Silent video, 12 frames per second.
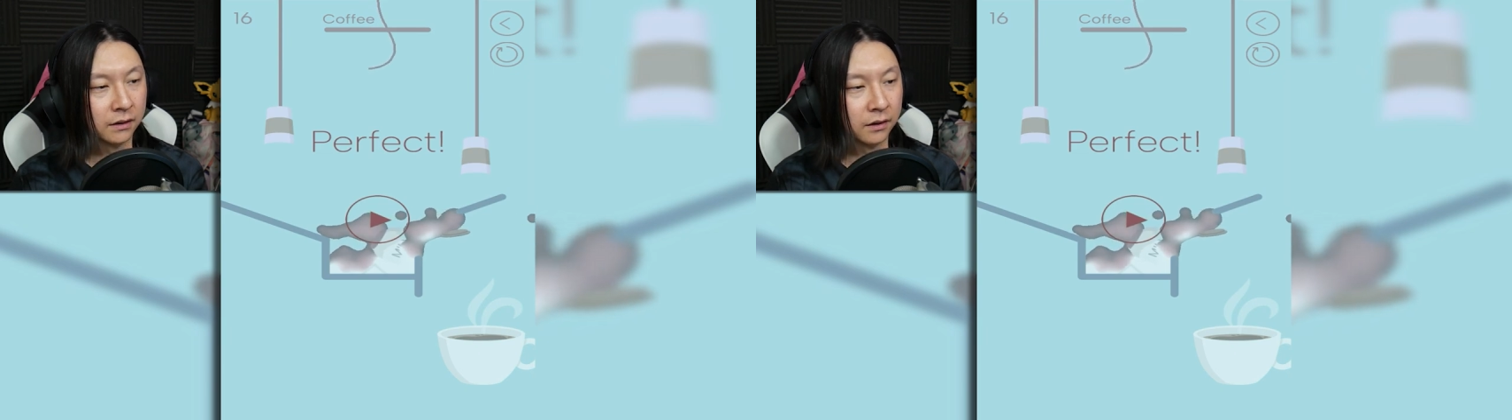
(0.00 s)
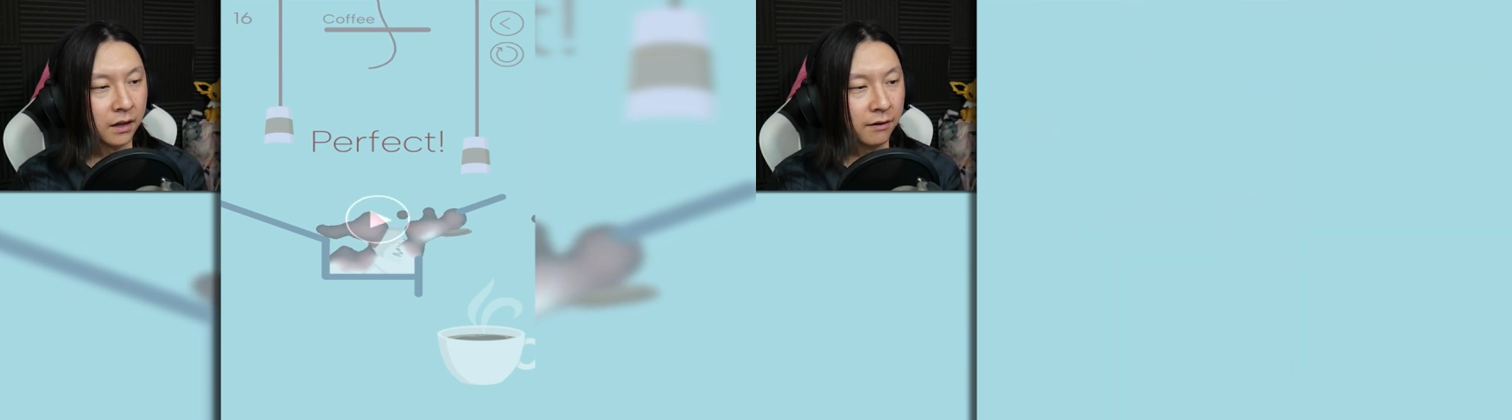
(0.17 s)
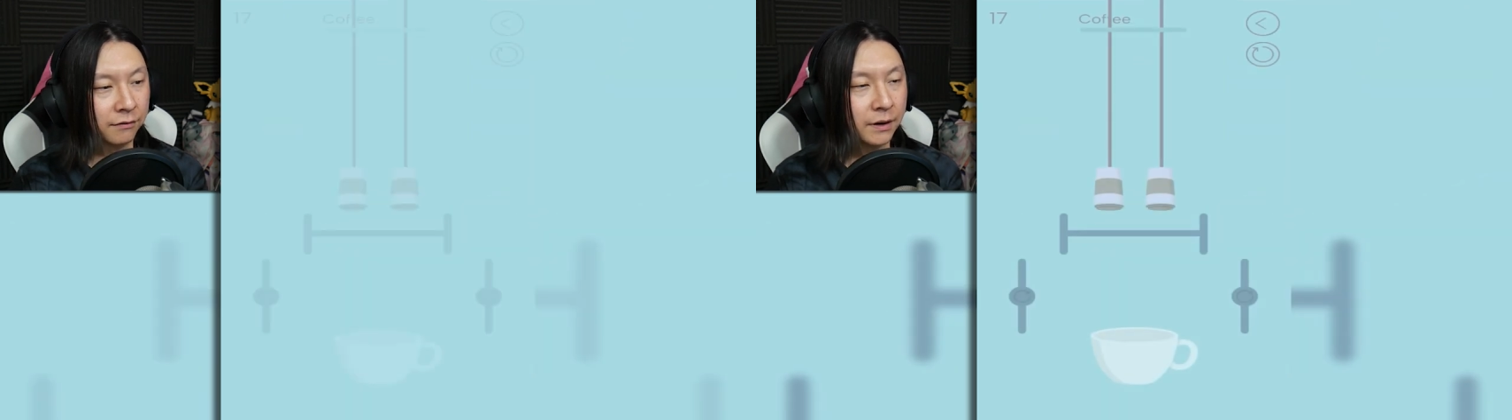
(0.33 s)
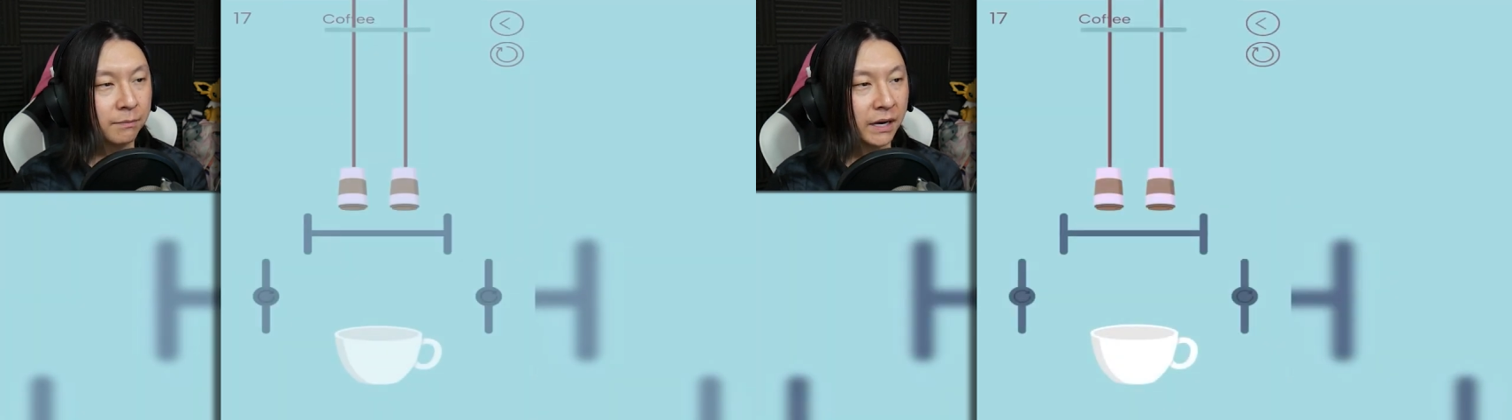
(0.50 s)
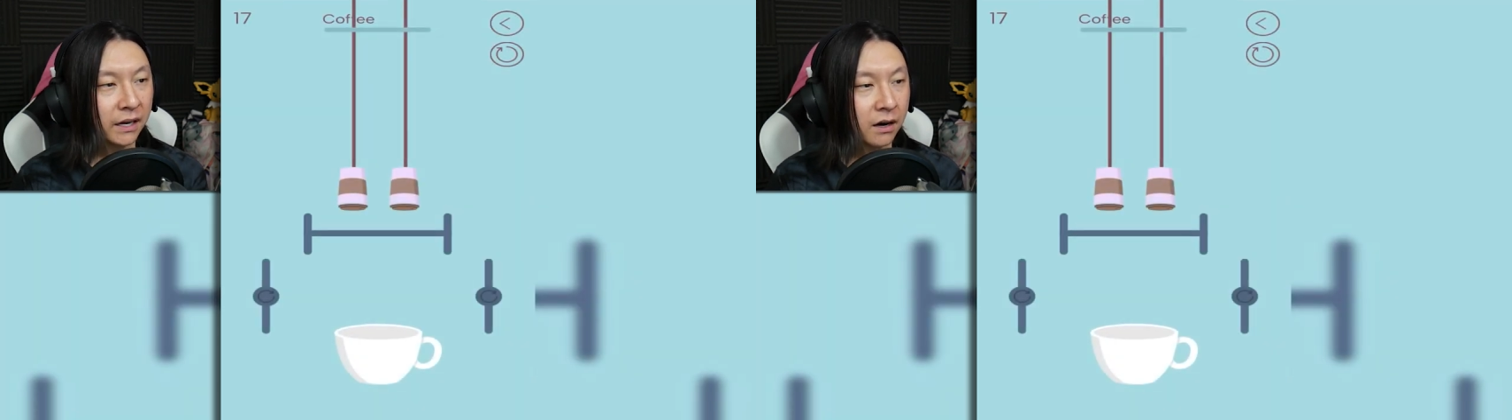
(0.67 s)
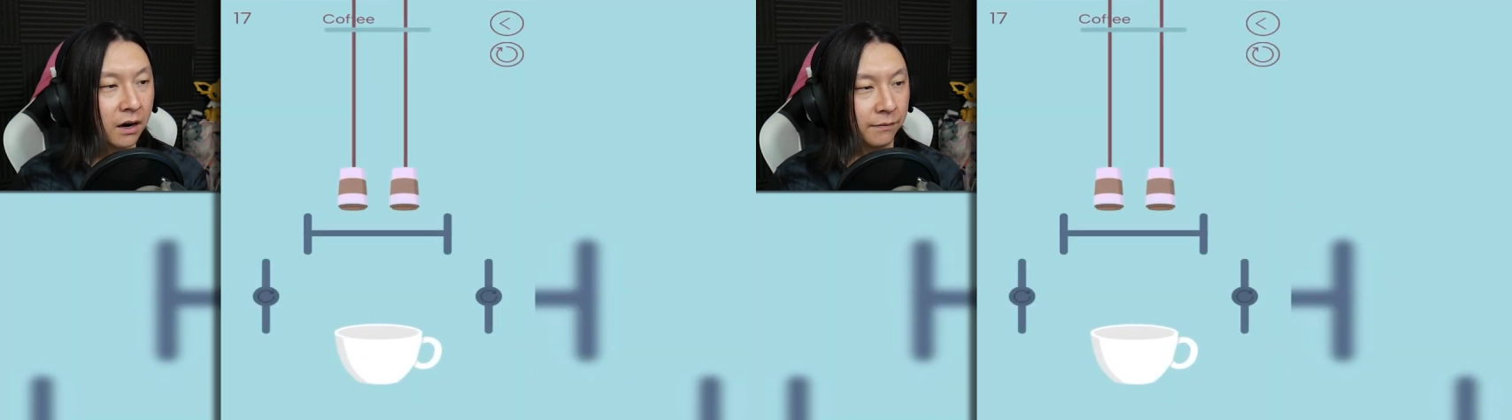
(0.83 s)
Love
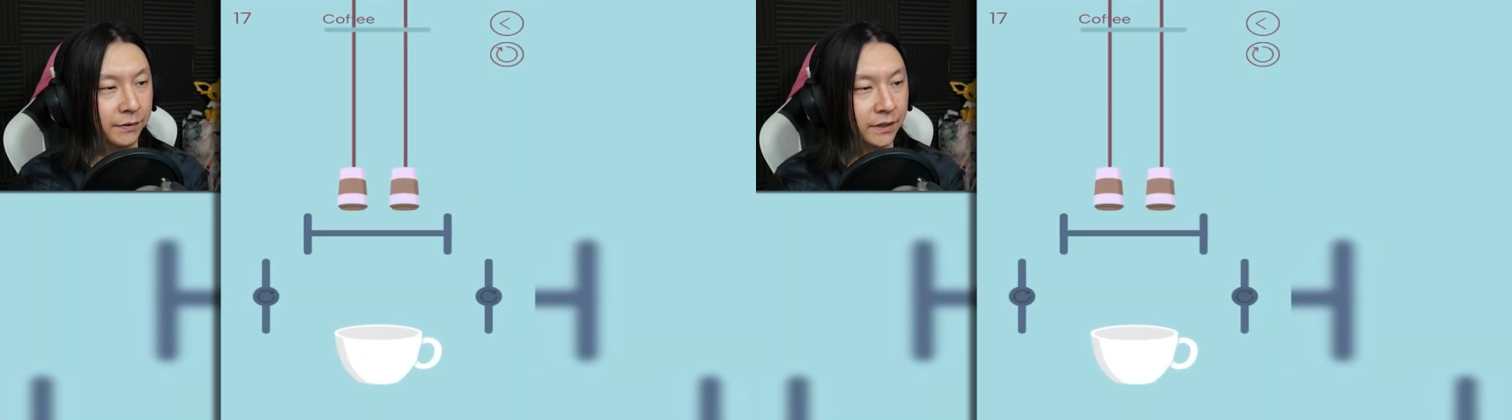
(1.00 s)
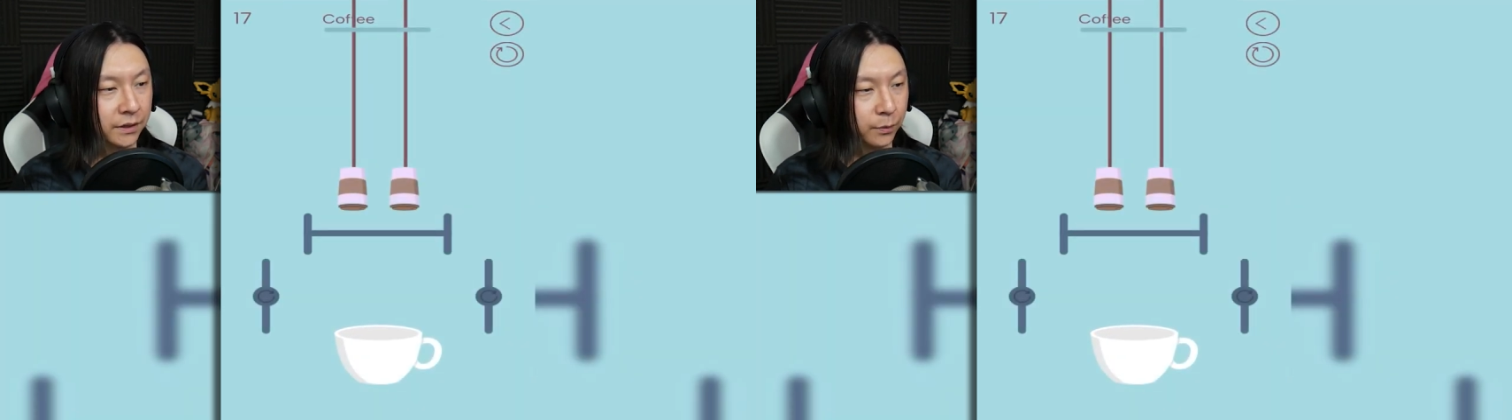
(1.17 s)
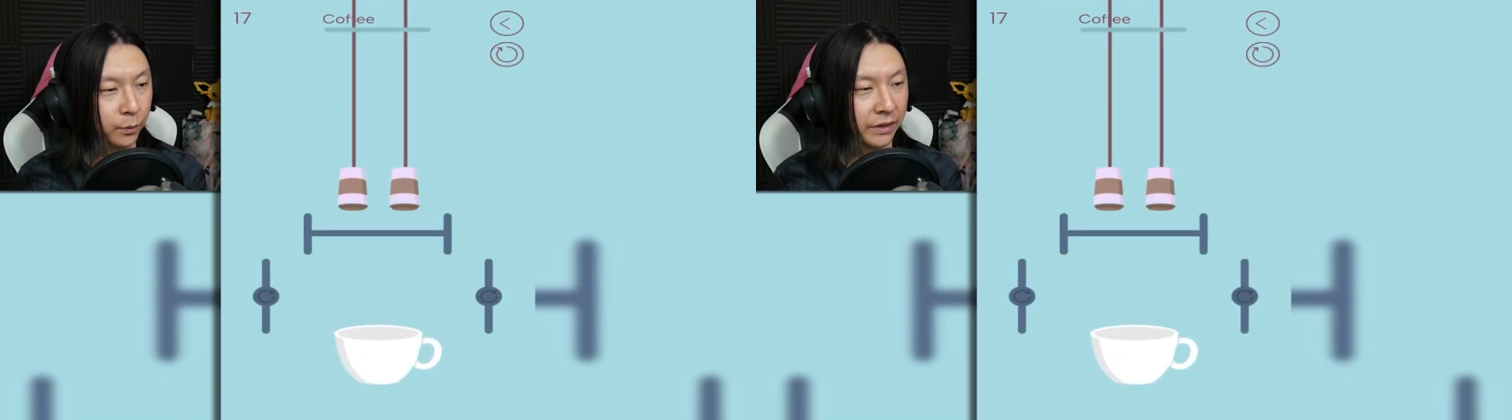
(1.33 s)
my coffee